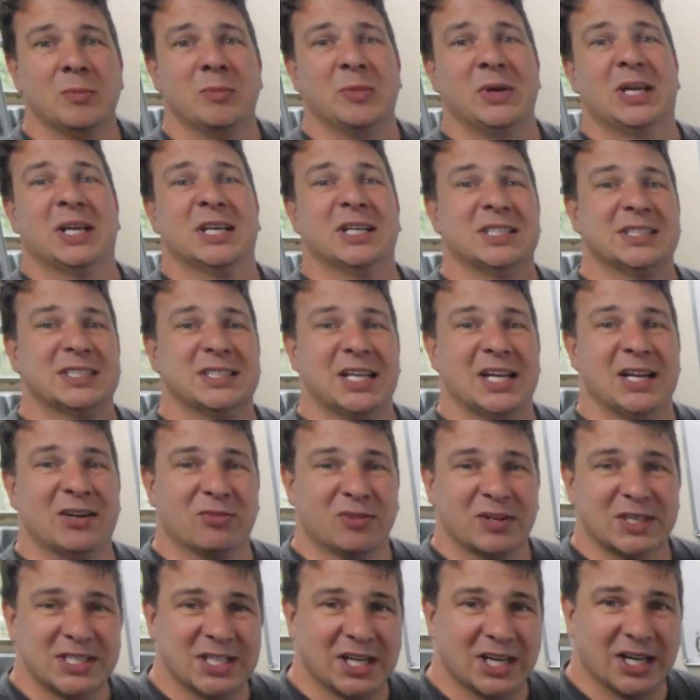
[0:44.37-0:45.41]
because
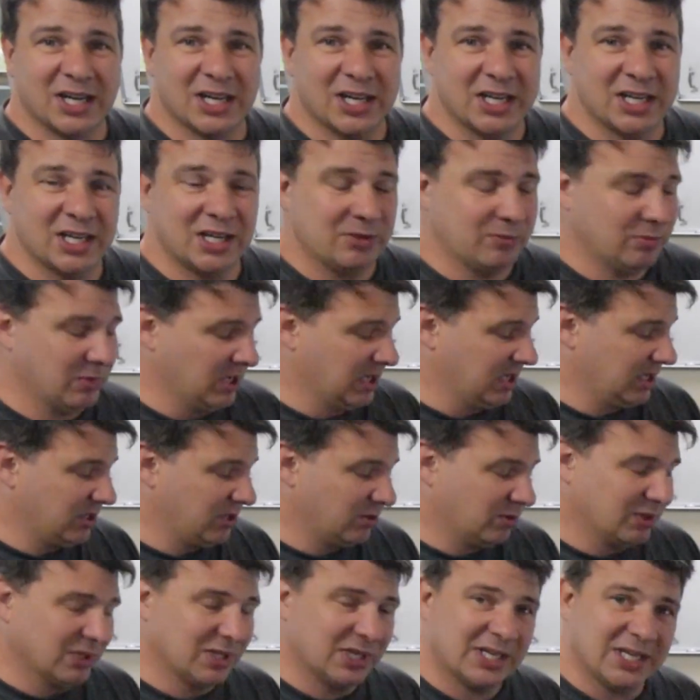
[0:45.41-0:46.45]
every time
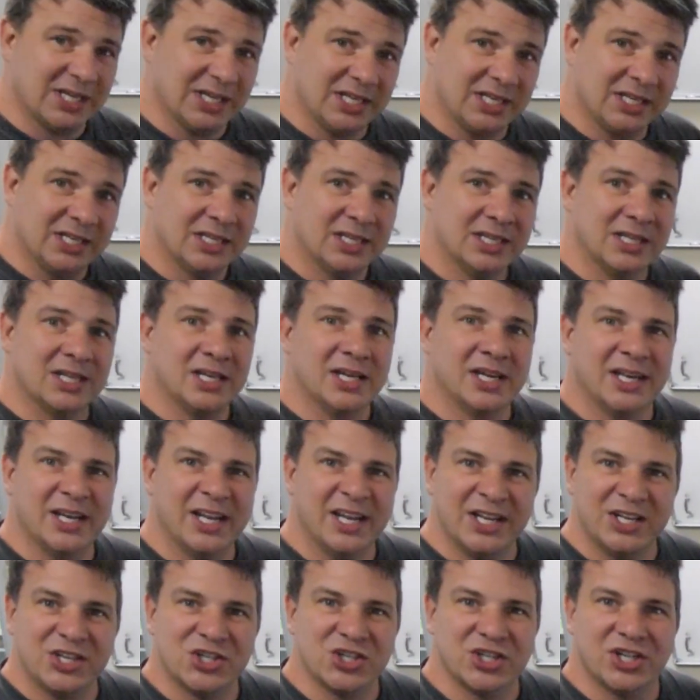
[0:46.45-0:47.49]
you click it, an
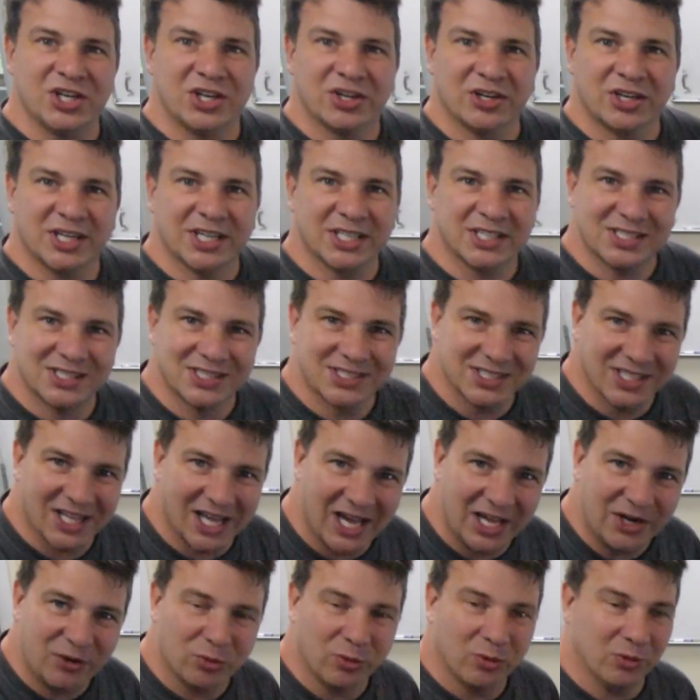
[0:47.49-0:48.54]
engineer gets a
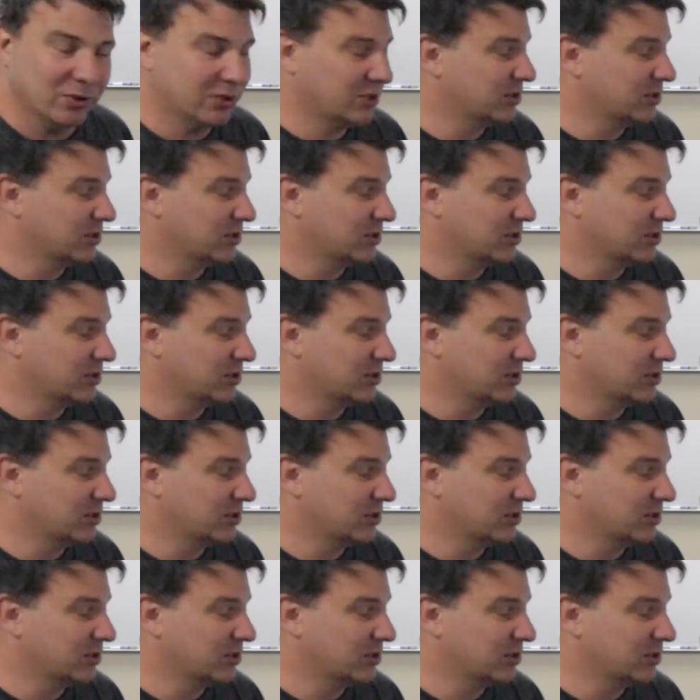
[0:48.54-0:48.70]
slide rule.